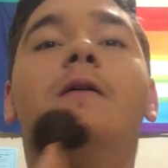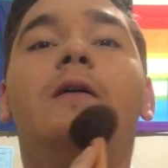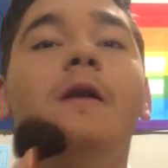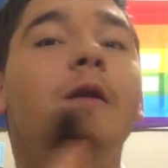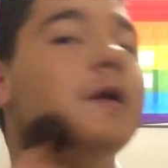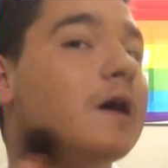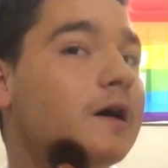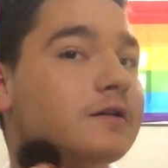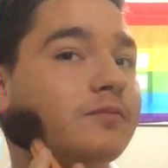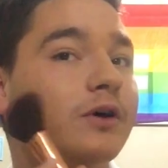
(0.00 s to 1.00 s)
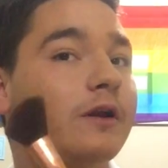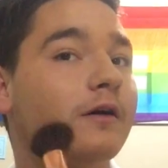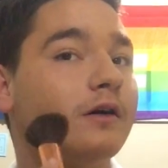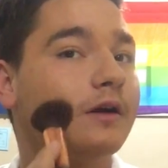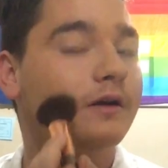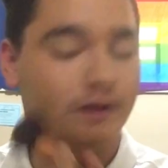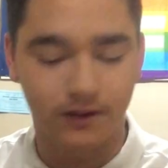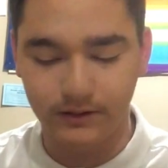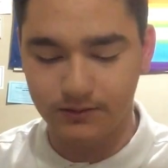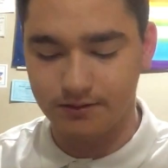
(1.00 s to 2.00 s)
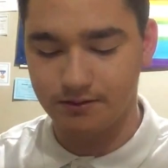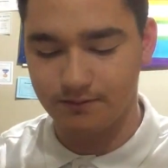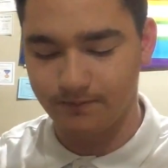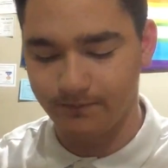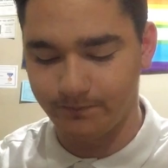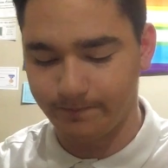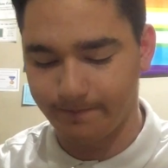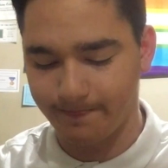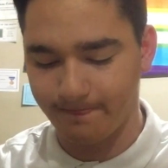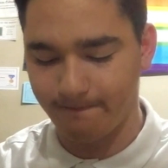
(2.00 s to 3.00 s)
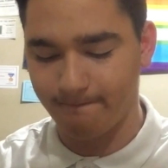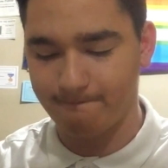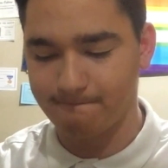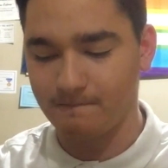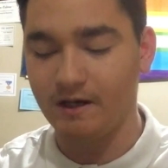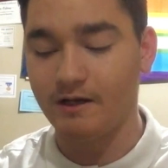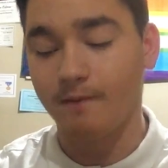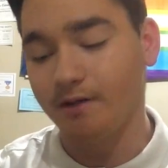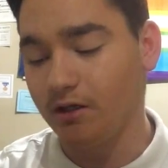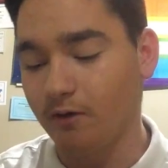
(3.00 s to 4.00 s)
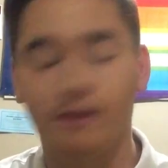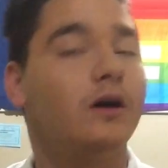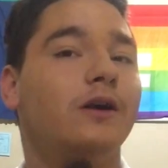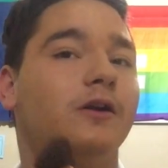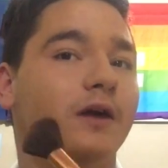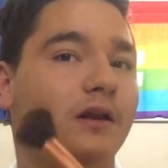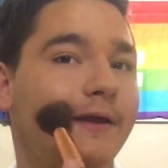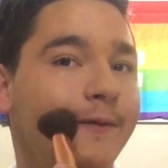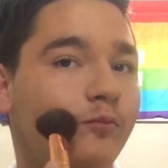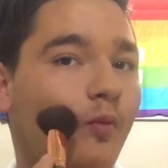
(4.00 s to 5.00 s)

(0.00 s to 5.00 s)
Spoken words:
not put it on and it not be going on correctly.